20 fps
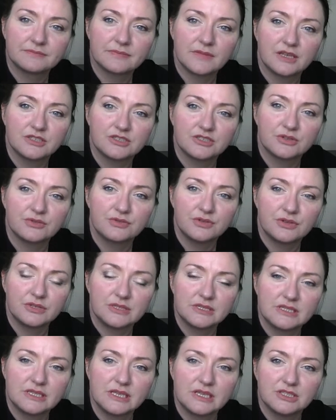I don't know if you can
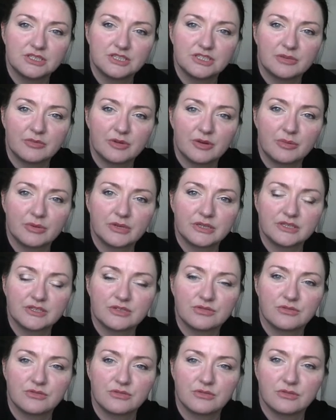see the shimmer, but it's
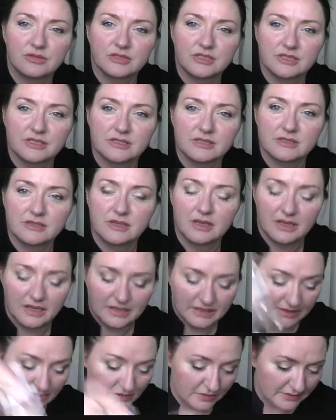gorgeous.
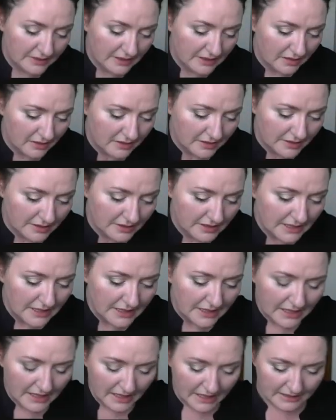That's a lovely colour.
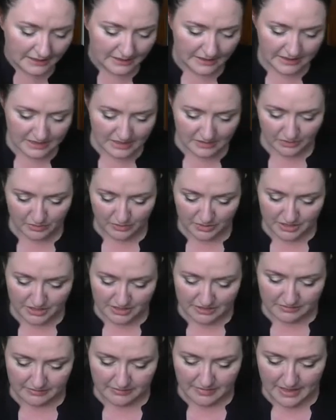And this one, which is
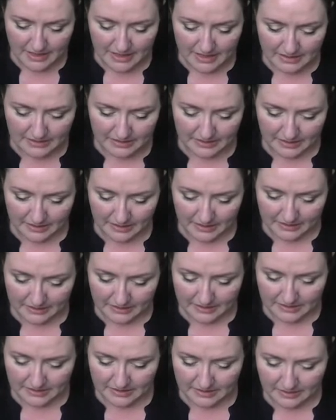amazing, and
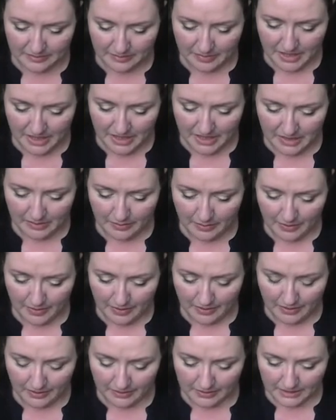this is in Pinky
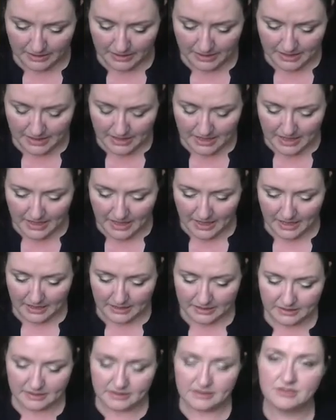Pearl,
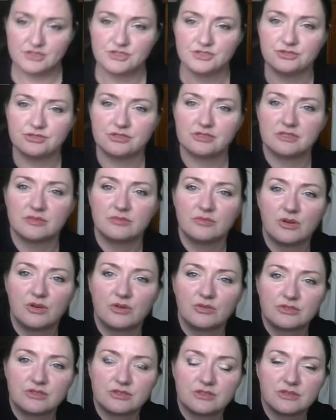and it's just the
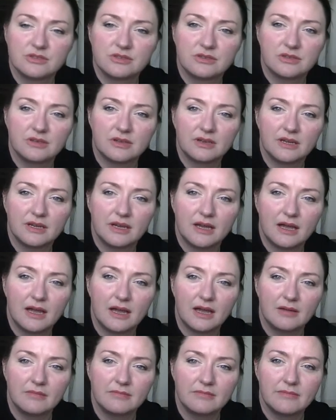most
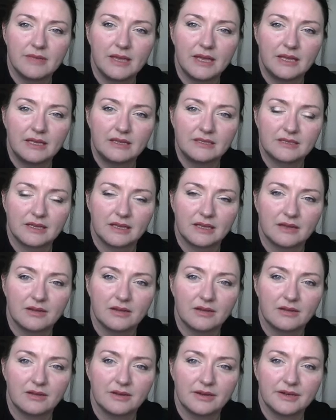amazing
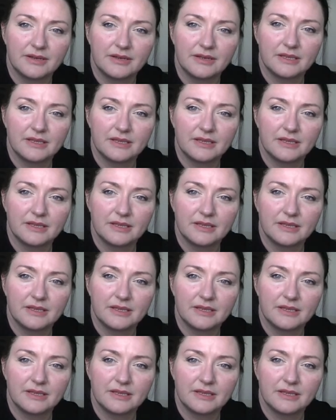colour.